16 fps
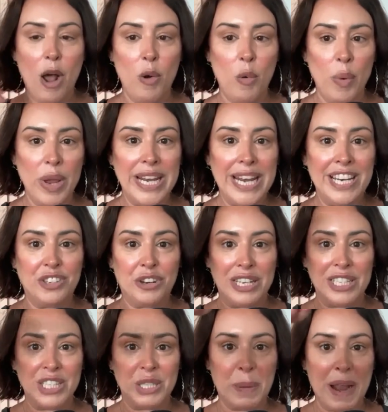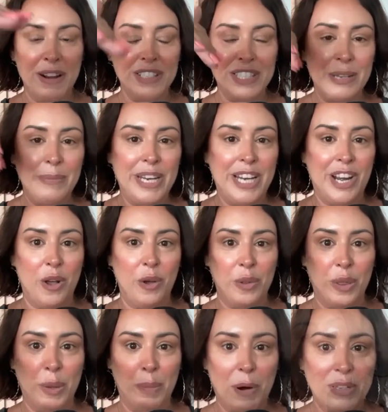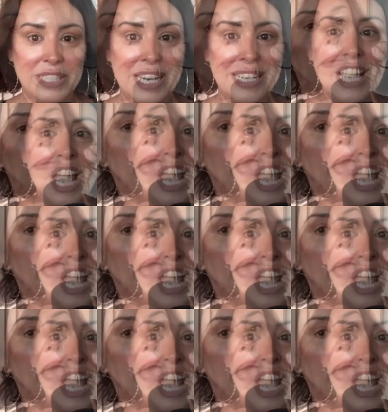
We need transparency. We need to know who the person is.